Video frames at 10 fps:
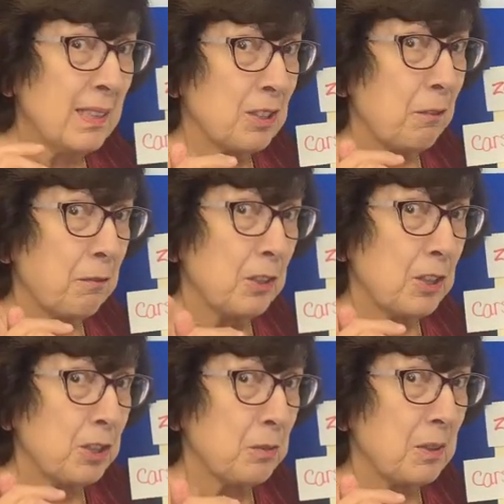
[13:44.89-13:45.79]
does the
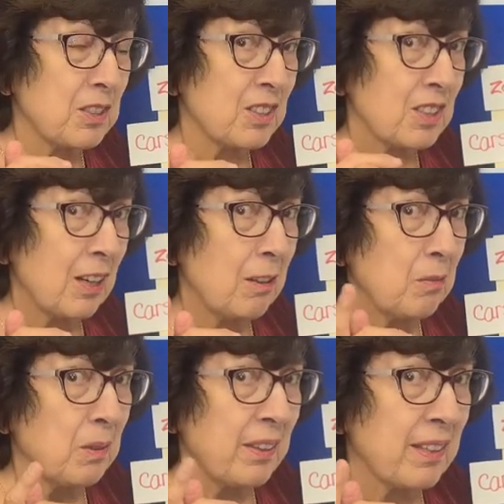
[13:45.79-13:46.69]
first word start
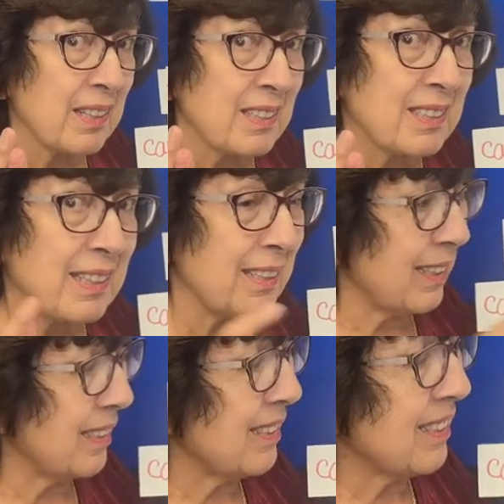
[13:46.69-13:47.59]
with in a
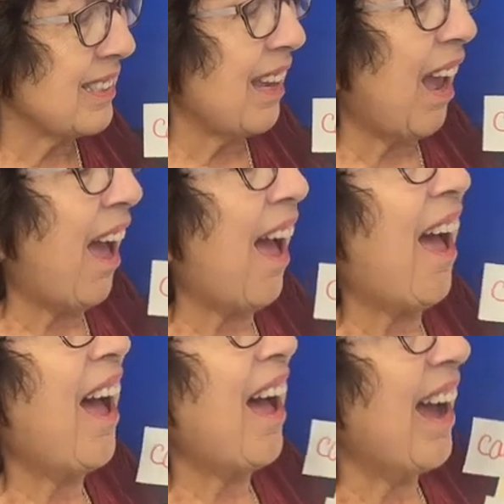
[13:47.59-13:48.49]
sentence?
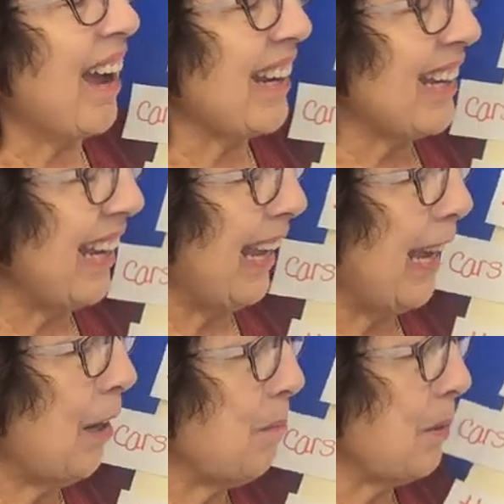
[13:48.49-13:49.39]
A
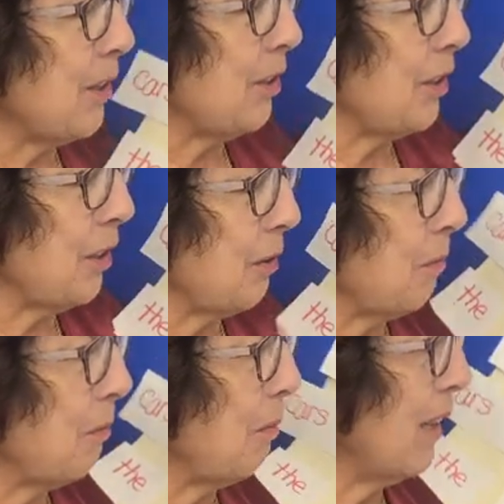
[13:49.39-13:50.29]
capital, you're
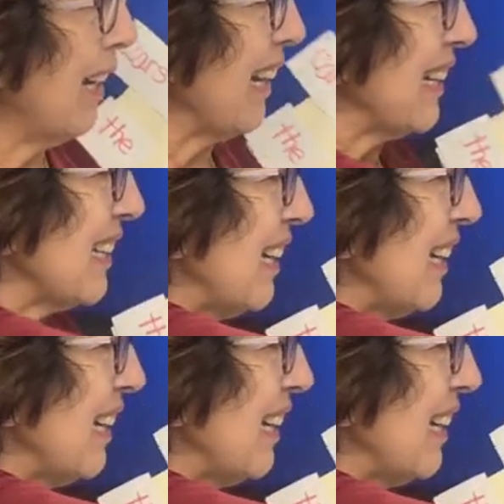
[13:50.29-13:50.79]
right.